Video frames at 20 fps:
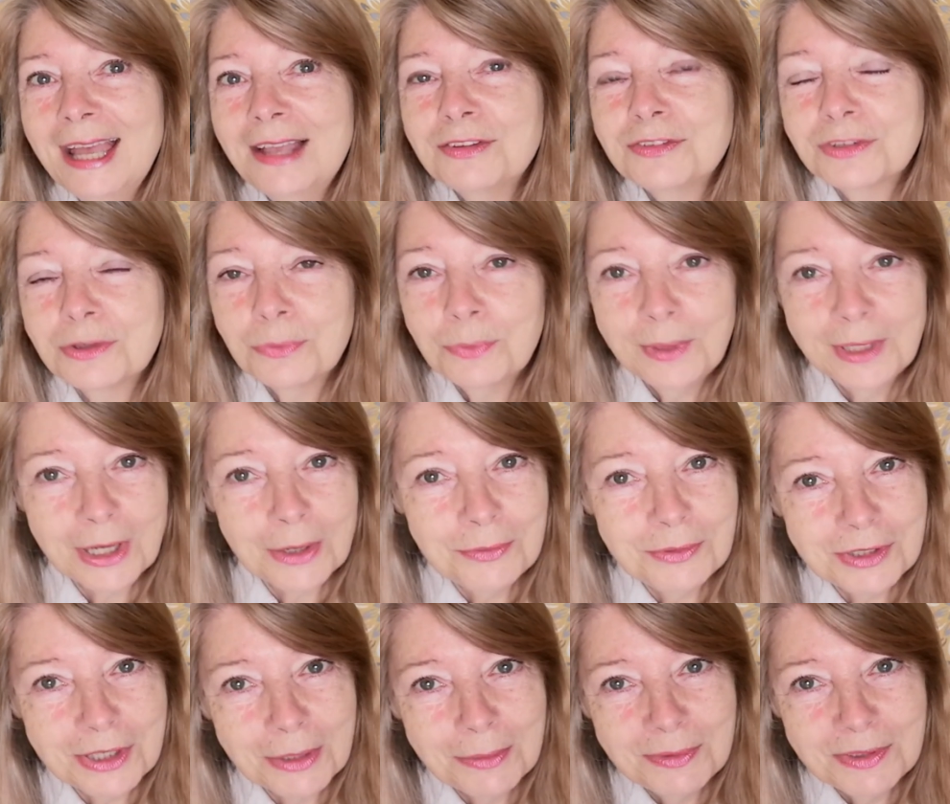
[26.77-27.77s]
So we're going
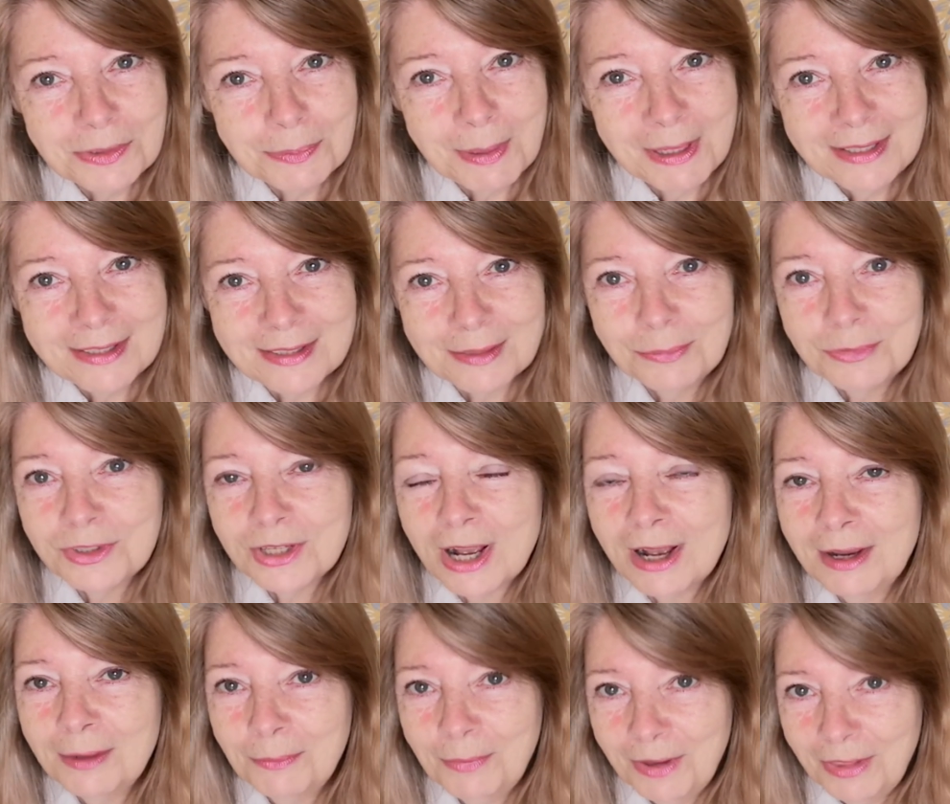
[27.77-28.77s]
to go and spend some
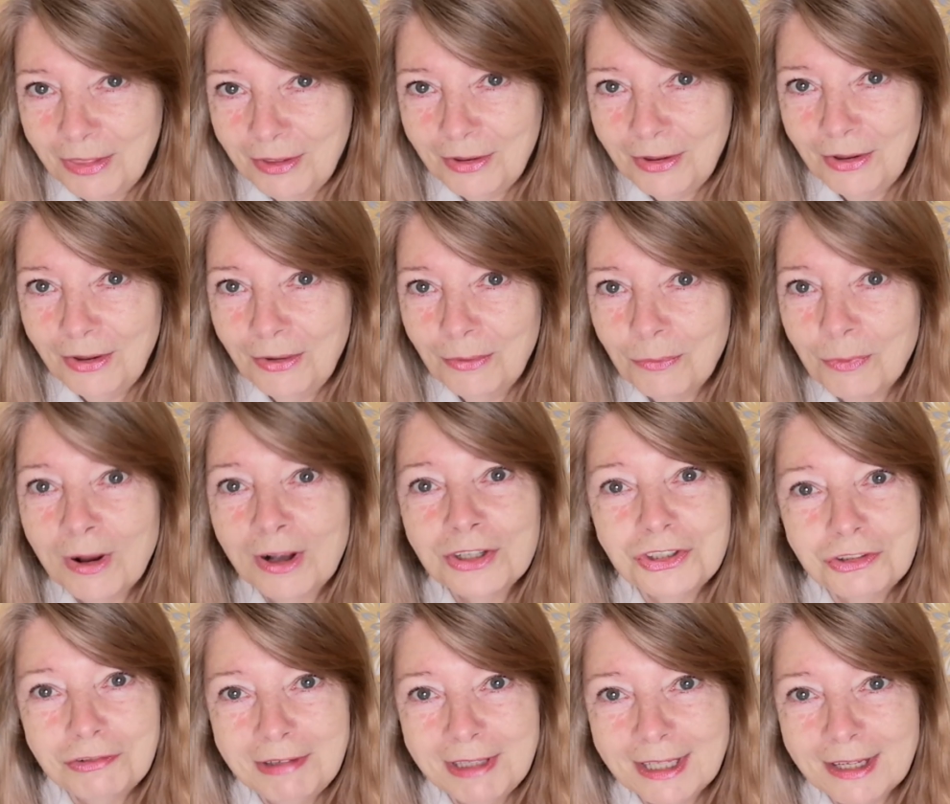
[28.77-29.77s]
time with her while
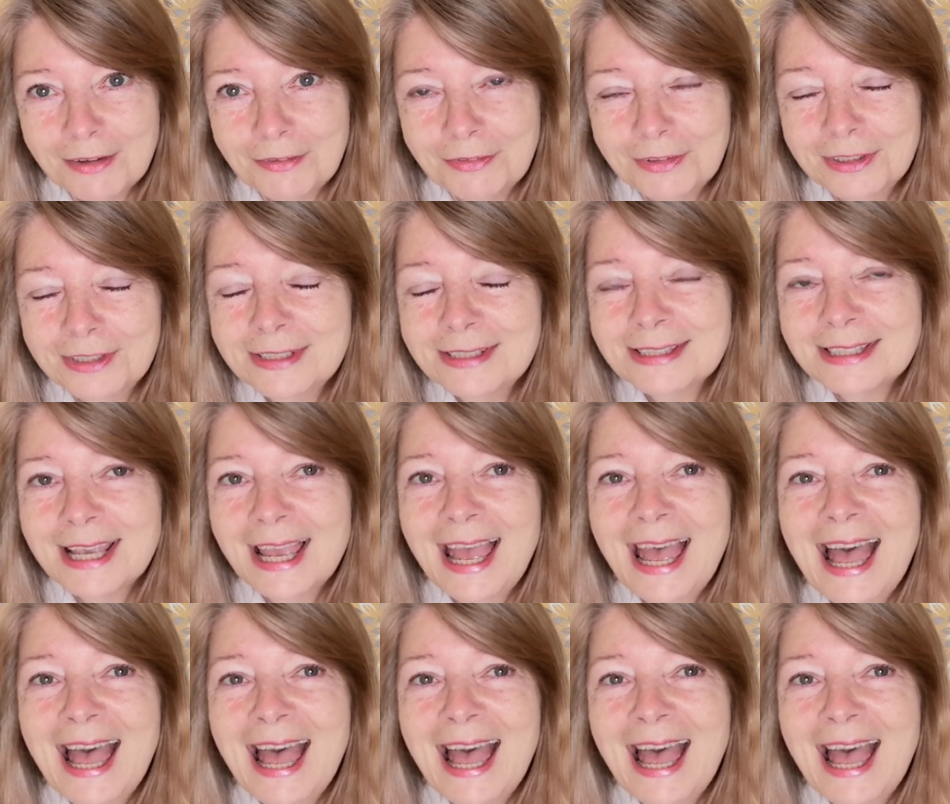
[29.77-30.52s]
she recovers.